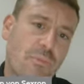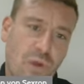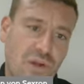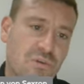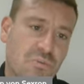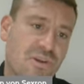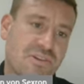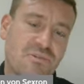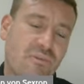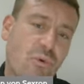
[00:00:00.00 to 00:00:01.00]
Russian
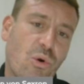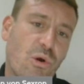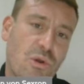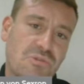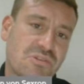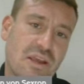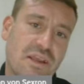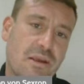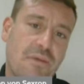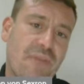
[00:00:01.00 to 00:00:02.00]
prisoner of war, who's
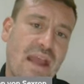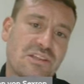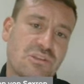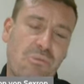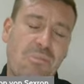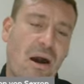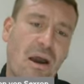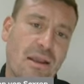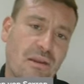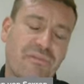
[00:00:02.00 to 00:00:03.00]
like next to a
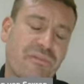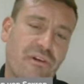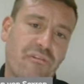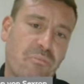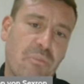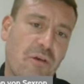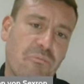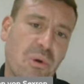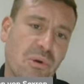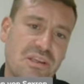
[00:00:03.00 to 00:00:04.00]
pile of
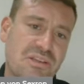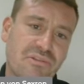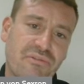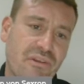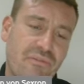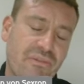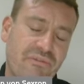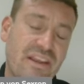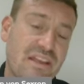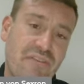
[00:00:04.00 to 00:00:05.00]
bodies of
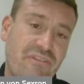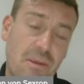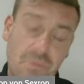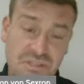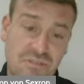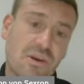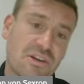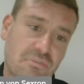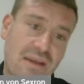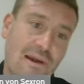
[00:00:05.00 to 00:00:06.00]
VDV, which is the
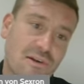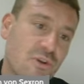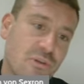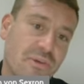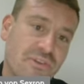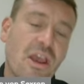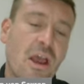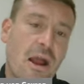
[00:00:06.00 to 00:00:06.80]
Russian paratroopers.